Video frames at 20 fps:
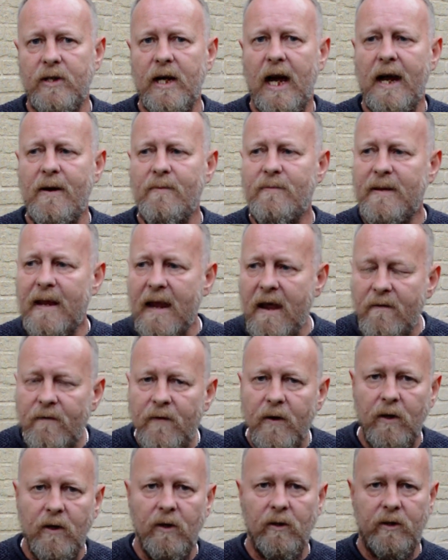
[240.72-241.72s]
how
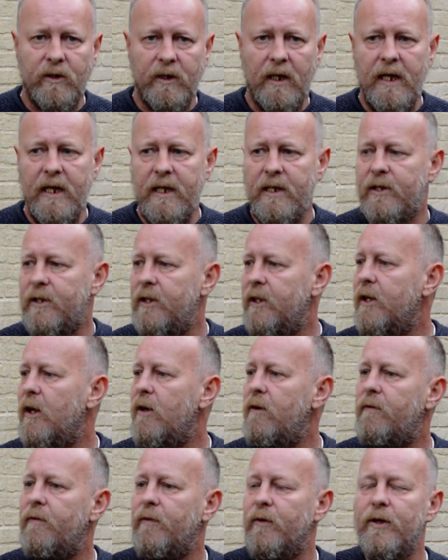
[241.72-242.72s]
difficult it is to
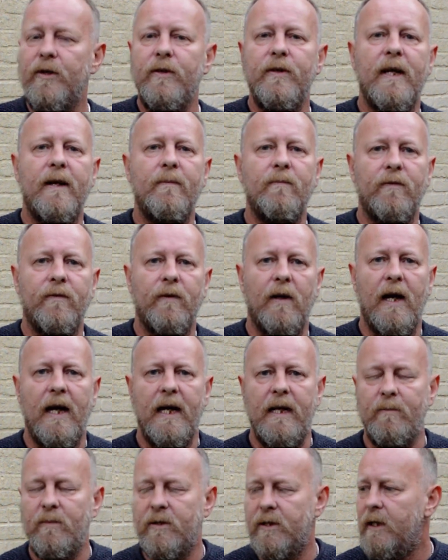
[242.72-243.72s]
go through them
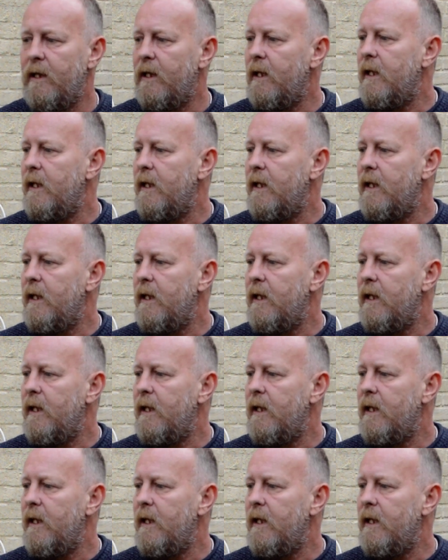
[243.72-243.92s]
flames,